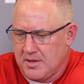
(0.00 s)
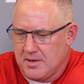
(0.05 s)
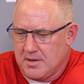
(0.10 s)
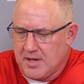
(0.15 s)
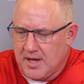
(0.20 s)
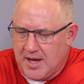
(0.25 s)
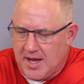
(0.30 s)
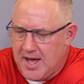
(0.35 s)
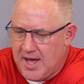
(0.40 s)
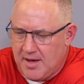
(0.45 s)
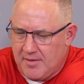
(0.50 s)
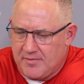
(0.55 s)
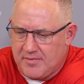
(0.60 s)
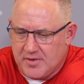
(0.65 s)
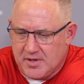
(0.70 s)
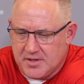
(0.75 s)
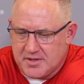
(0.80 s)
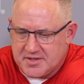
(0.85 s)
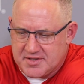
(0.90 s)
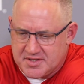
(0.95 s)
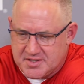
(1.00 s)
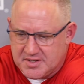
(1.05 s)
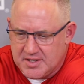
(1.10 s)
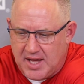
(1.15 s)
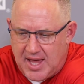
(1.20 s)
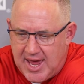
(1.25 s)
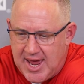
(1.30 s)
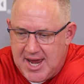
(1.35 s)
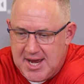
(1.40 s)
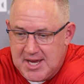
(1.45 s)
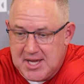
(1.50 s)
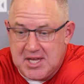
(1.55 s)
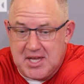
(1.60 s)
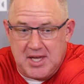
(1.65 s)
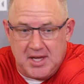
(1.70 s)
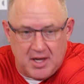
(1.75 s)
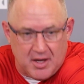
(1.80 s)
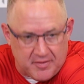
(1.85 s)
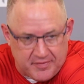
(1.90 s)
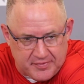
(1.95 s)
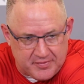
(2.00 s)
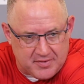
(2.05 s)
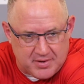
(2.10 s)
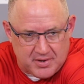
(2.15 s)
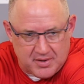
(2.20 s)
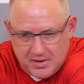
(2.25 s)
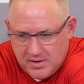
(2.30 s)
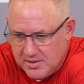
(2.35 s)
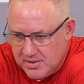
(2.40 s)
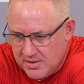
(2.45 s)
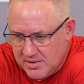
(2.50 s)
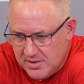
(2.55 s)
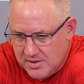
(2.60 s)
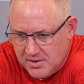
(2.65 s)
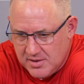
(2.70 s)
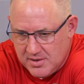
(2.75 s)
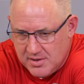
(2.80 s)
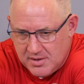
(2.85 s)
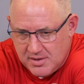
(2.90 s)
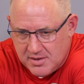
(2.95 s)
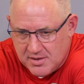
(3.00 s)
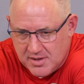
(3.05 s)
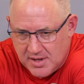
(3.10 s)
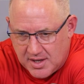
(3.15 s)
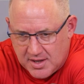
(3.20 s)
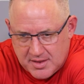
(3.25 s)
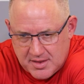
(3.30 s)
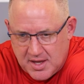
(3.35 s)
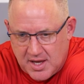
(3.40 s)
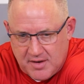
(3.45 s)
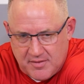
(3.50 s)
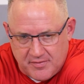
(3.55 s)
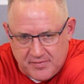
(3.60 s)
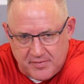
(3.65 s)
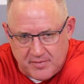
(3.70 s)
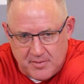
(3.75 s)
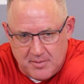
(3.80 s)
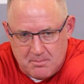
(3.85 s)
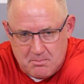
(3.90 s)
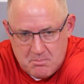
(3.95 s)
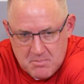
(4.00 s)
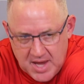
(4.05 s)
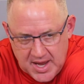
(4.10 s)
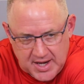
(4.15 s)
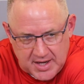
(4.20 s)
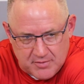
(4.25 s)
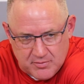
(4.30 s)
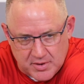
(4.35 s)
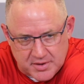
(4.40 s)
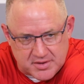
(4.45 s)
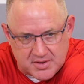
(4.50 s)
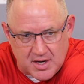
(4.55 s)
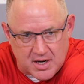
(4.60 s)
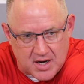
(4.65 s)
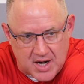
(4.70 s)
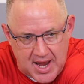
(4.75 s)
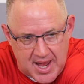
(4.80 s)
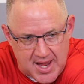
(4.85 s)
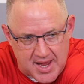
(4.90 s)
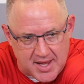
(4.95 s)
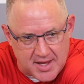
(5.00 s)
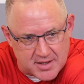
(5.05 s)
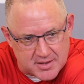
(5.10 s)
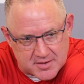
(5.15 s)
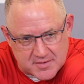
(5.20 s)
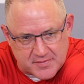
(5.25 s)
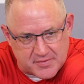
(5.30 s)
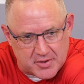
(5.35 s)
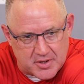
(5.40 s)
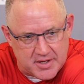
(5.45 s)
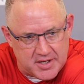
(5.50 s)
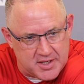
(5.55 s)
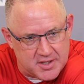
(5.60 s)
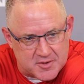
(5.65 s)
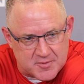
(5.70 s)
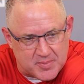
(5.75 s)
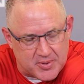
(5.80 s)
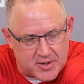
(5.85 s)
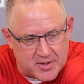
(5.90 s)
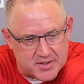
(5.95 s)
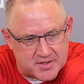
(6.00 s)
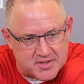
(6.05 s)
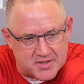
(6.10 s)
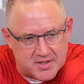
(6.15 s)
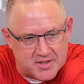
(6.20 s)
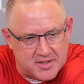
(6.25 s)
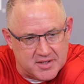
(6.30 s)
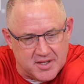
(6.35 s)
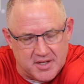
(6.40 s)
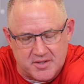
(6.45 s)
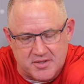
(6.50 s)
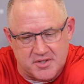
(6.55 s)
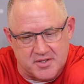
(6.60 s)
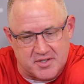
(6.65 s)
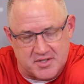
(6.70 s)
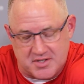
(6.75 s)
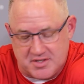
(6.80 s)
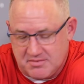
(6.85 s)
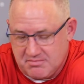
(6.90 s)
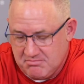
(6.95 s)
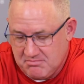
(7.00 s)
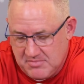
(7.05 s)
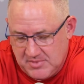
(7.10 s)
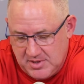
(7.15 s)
they have a gift that they've made with their hands for each person. It just,